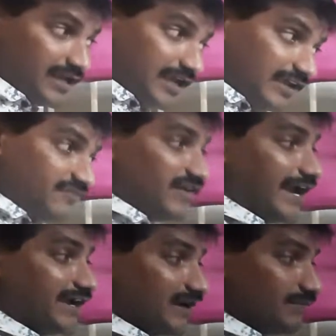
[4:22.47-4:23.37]
If
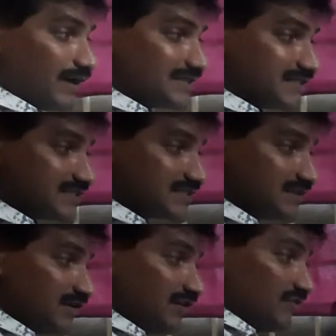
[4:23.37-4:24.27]
light ray passes
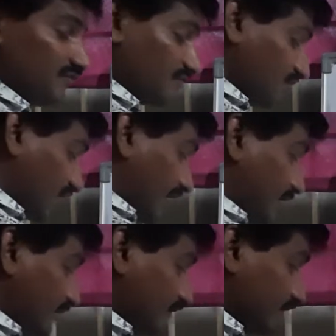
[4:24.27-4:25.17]

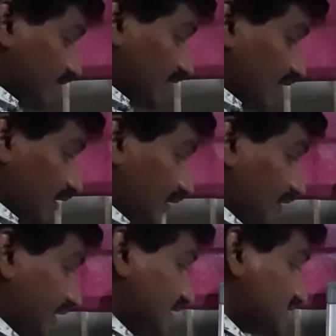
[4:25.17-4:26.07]
from
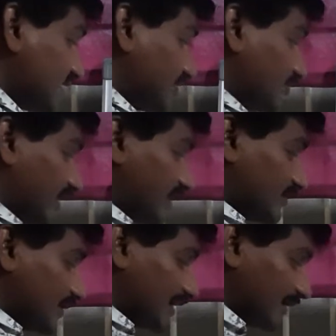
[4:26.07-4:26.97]
denser to rarer
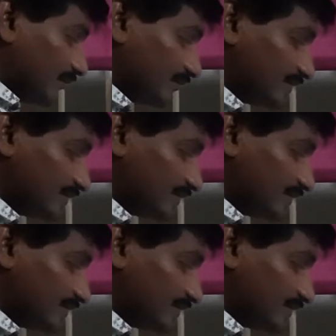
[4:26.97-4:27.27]
medium,